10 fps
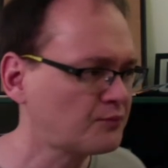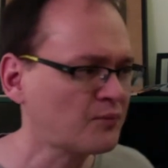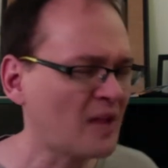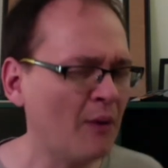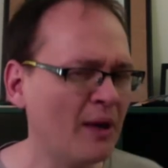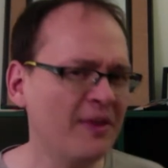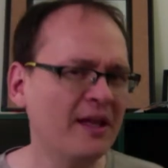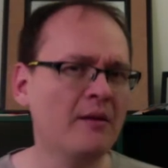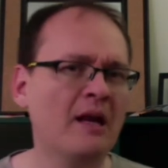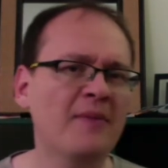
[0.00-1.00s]
And what I'm
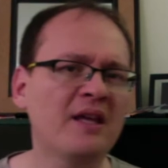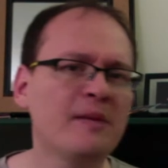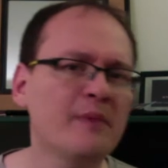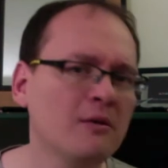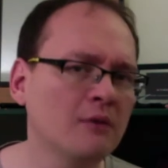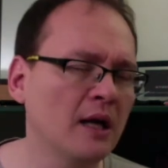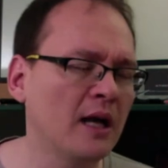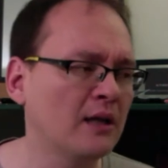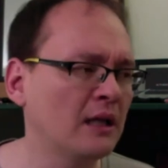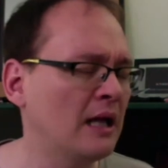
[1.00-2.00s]
thinking about
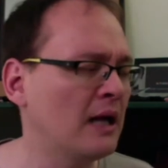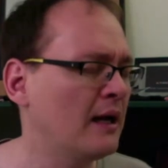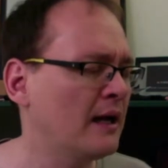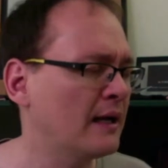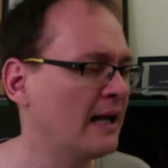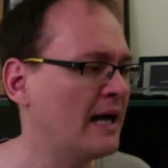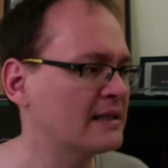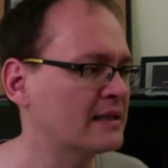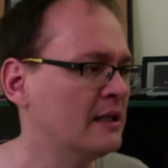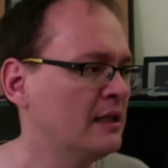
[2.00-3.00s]

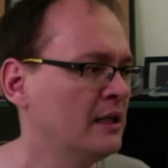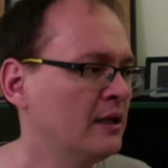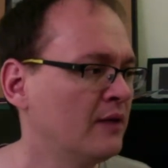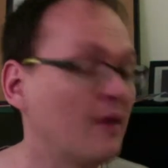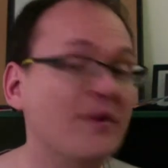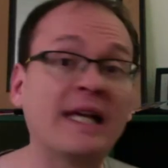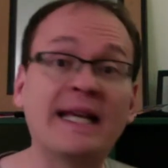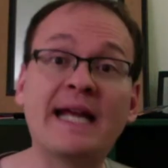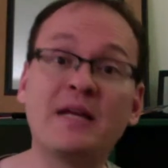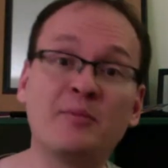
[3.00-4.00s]
class from the
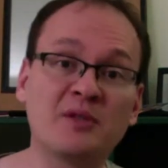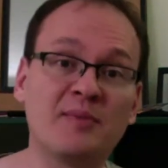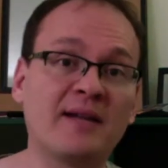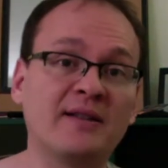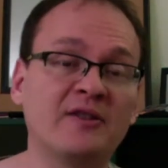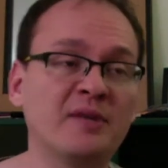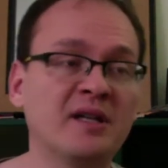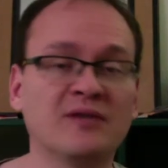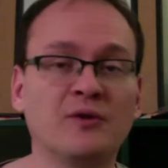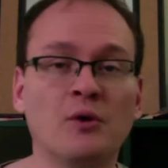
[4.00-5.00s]
Canadian perspective,
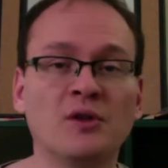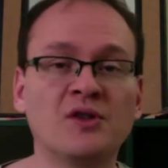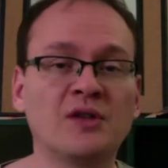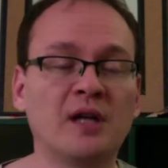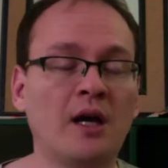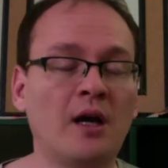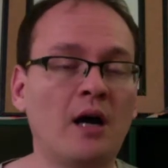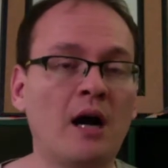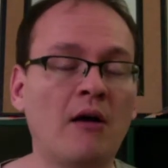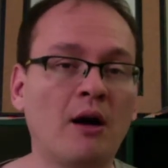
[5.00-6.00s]
because of course
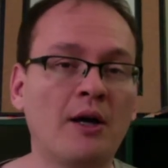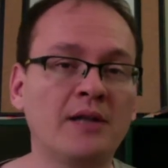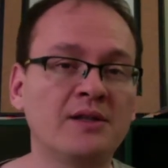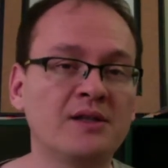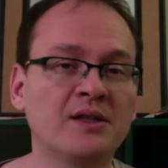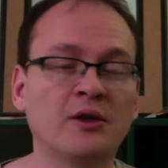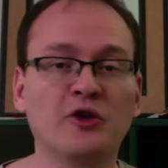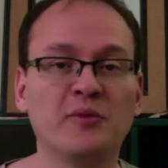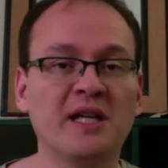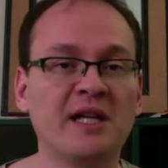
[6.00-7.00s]
our audiences are going
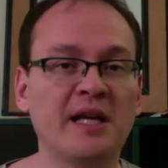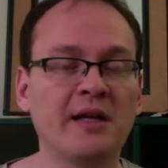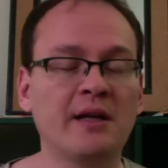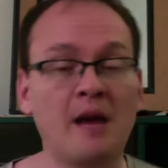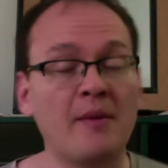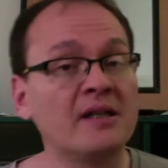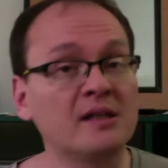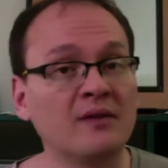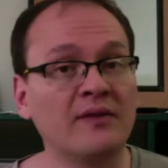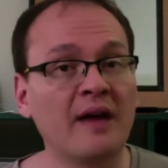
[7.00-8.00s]
to be Canadian. I
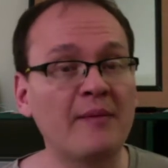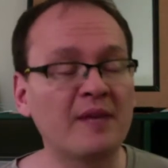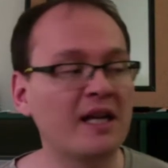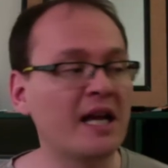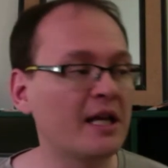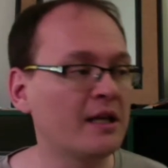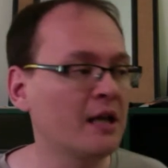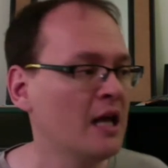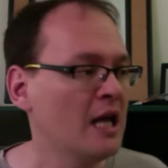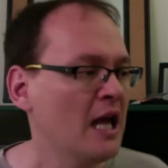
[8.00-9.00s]
myself am Canadian,
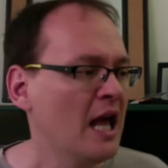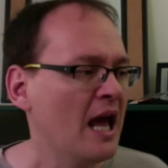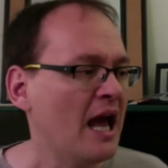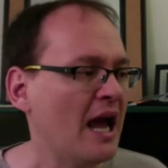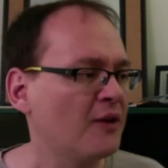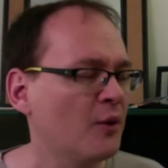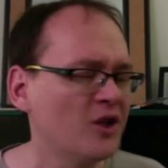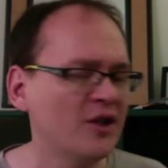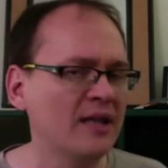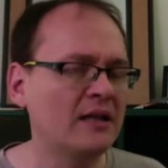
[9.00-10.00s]
and the
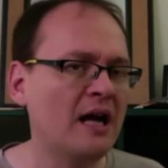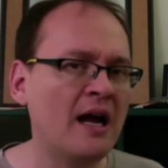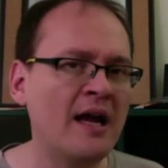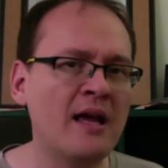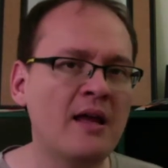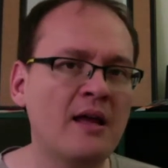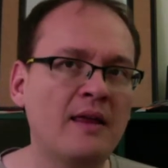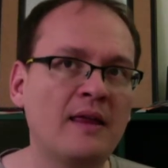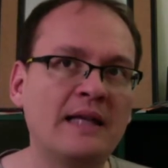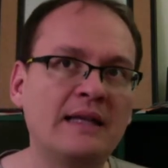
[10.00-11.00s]
question
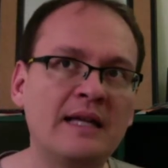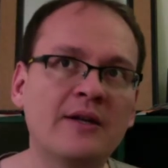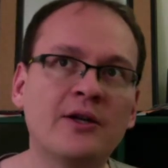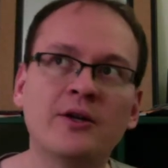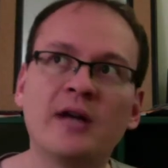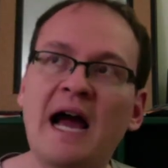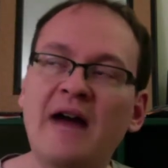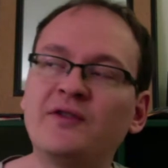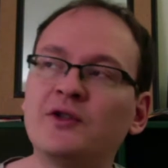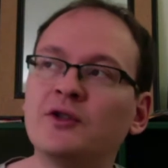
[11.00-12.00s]
that lingered
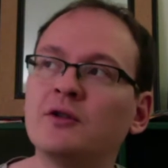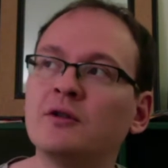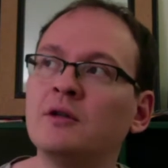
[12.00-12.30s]
after